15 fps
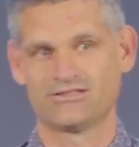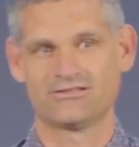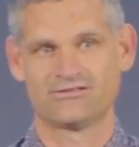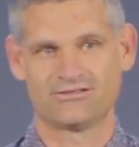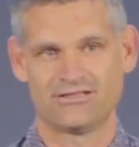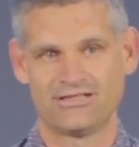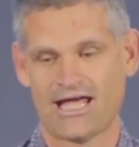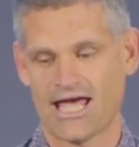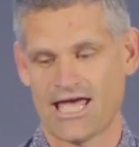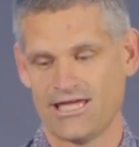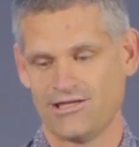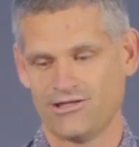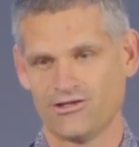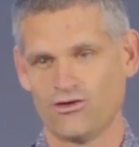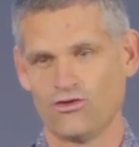
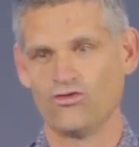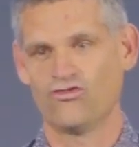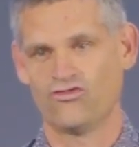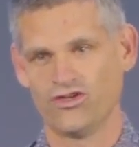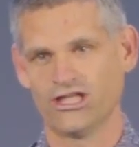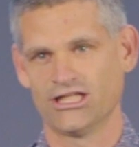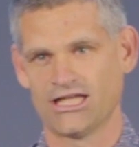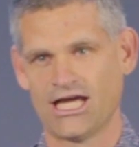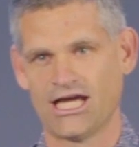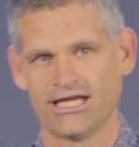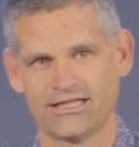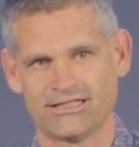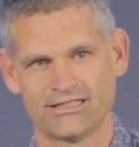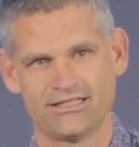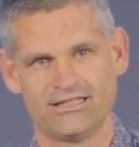today who feel
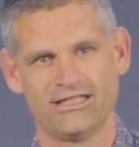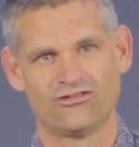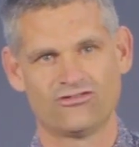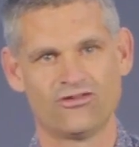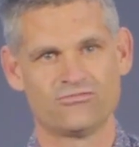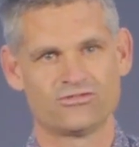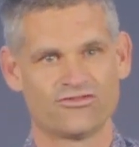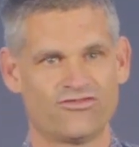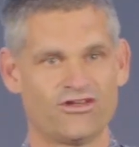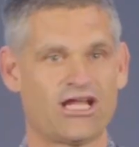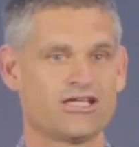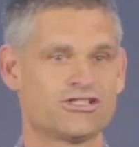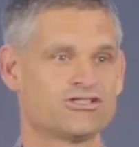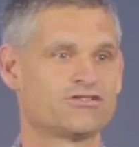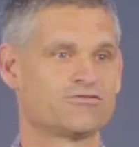like, in terms of
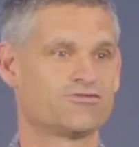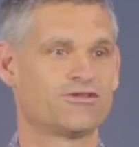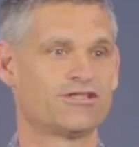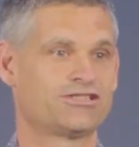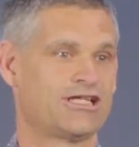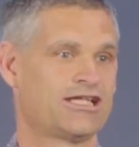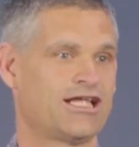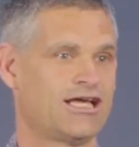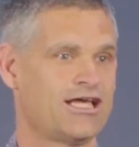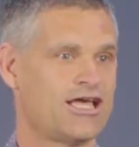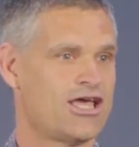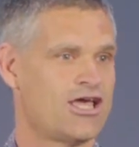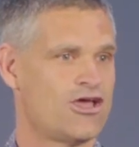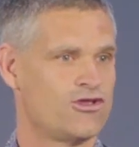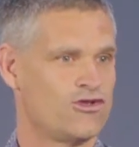relationships with each other,
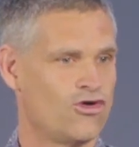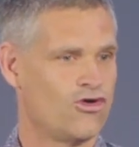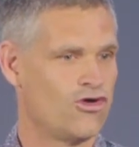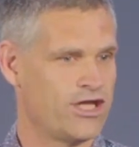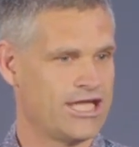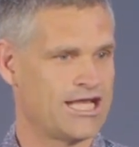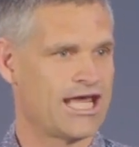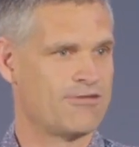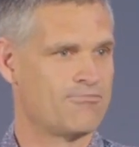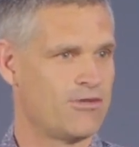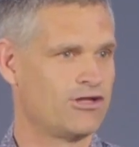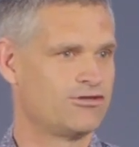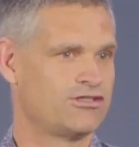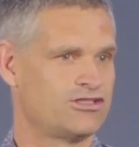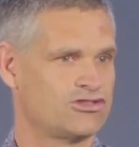you're in a
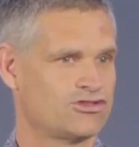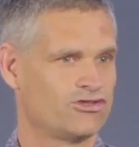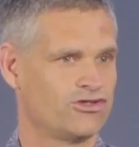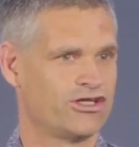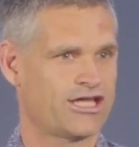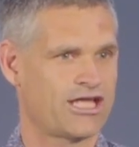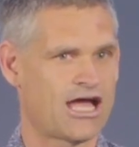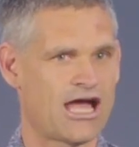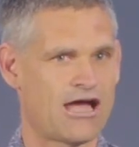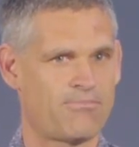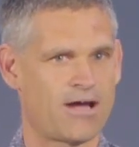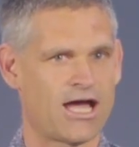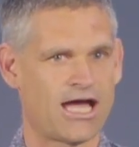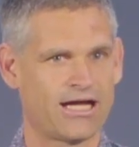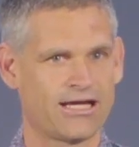multi-story car
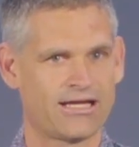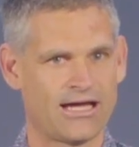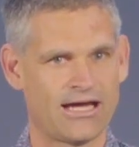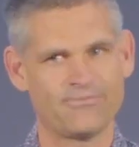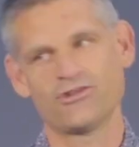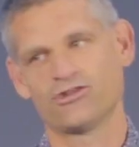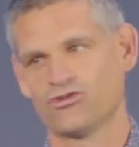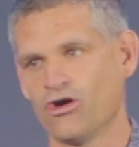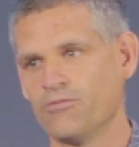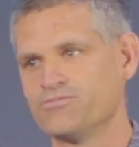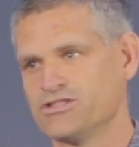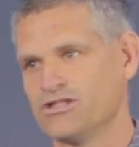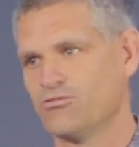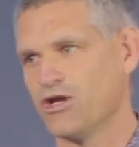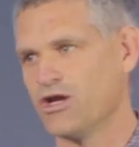park up the top
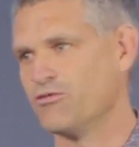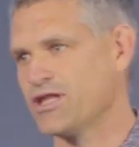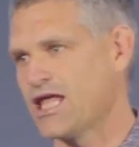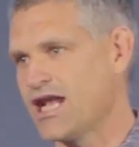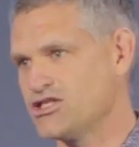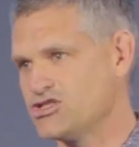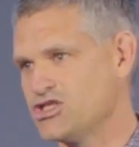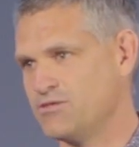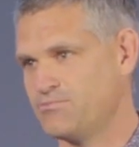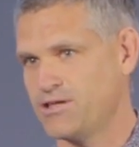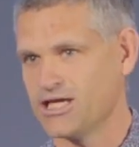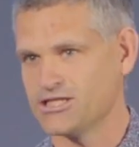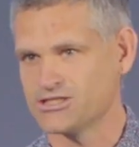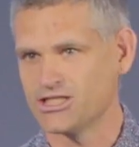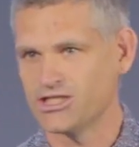somewhere without a
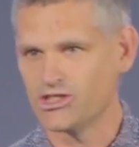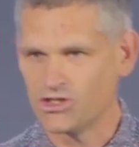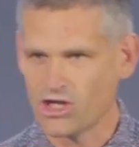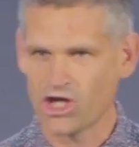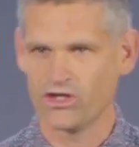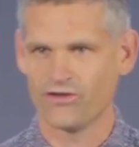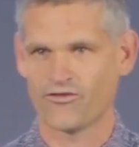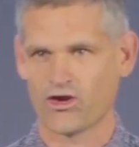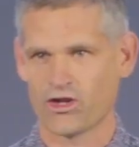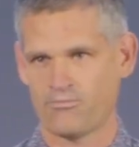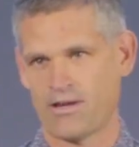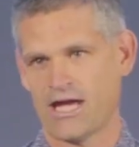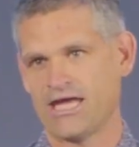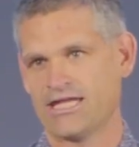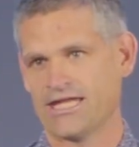GPS and you know you've got to
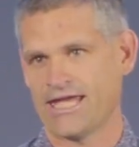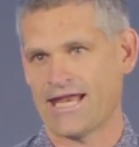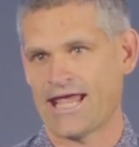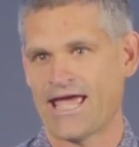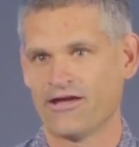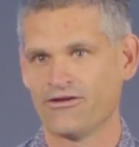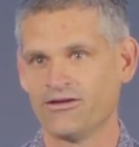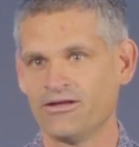pay to get out.